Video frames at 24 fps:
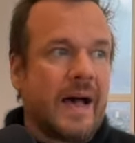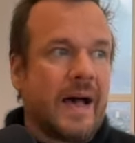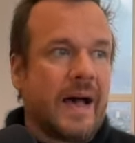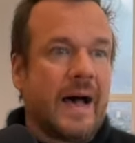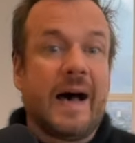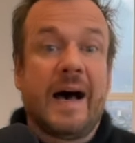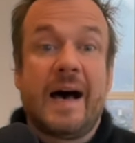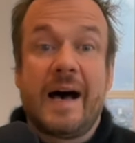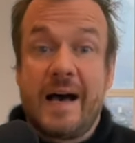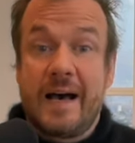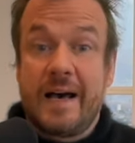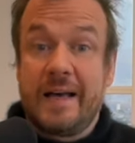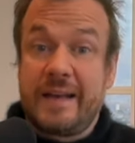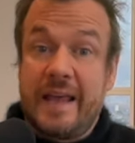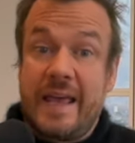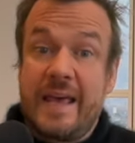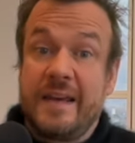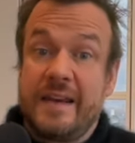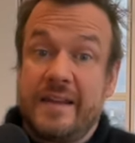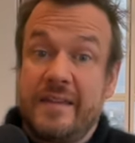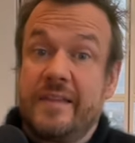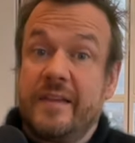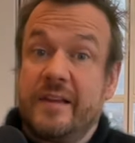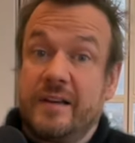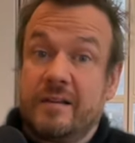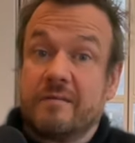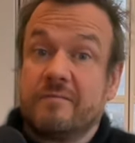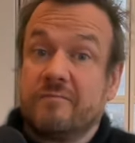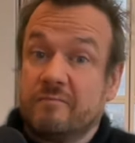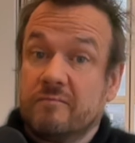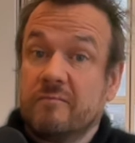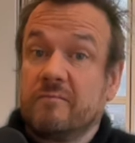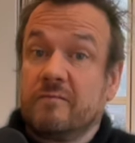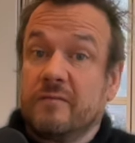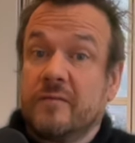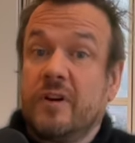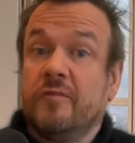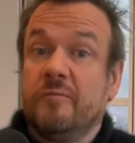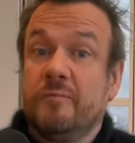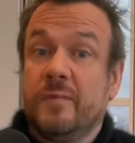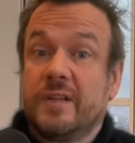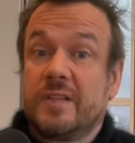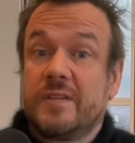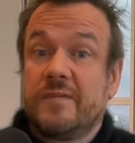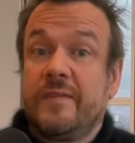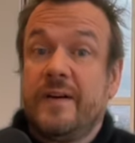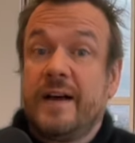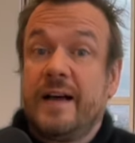add anything of
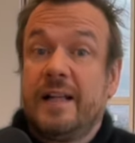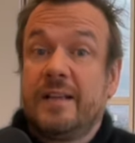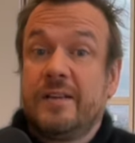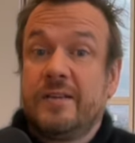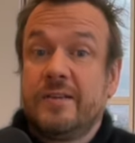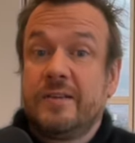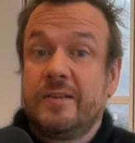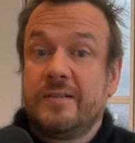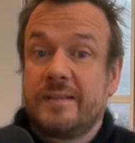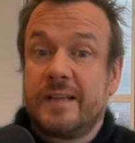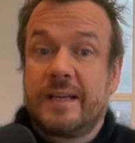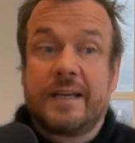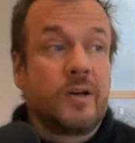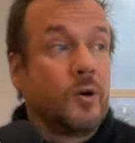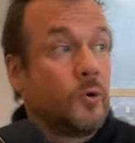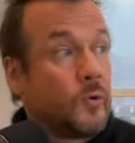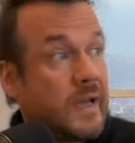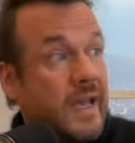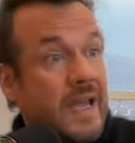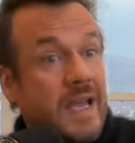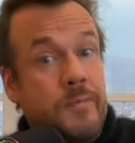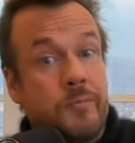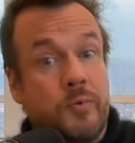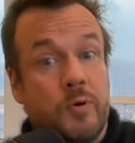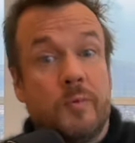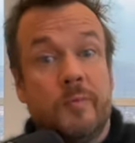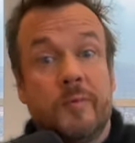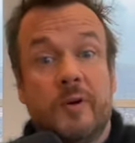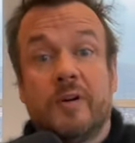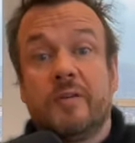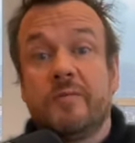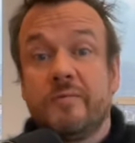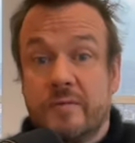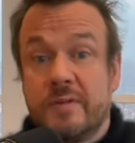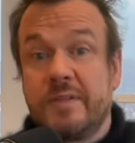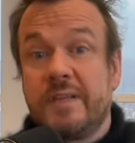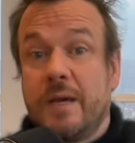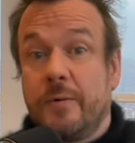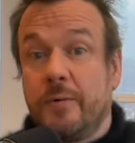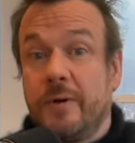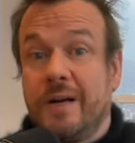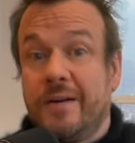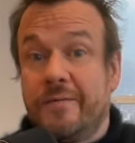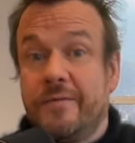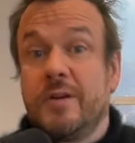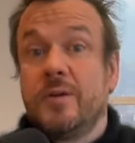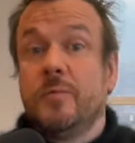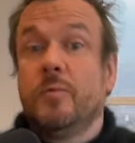much value. It's like, okay, boomer, say
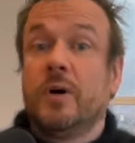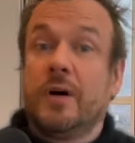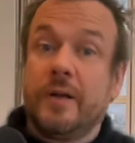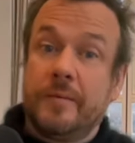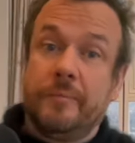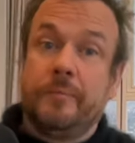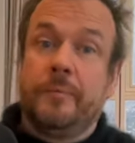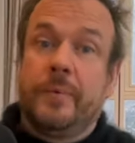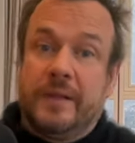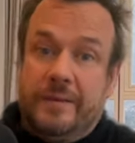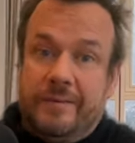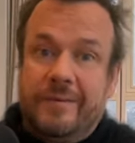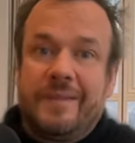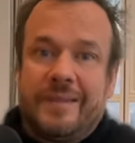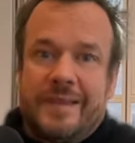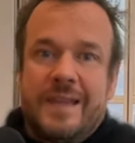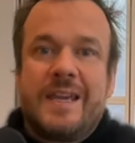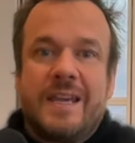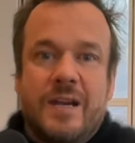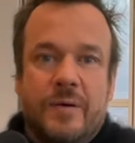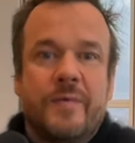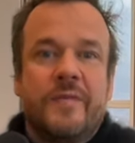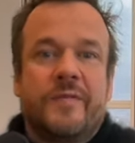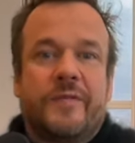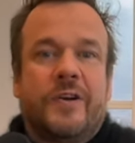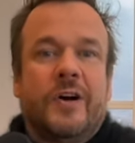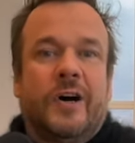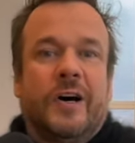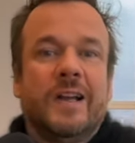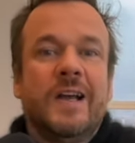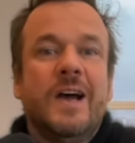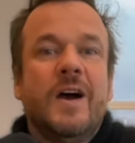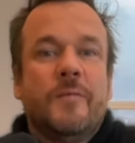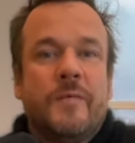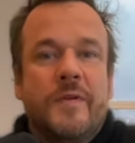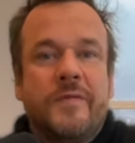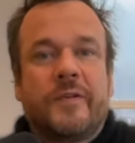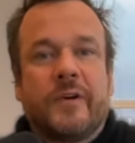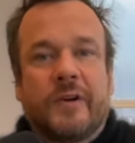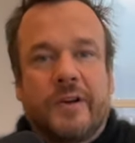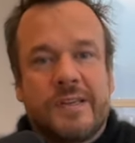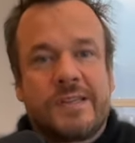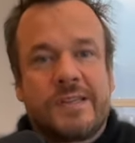whatever you want, but here we've got a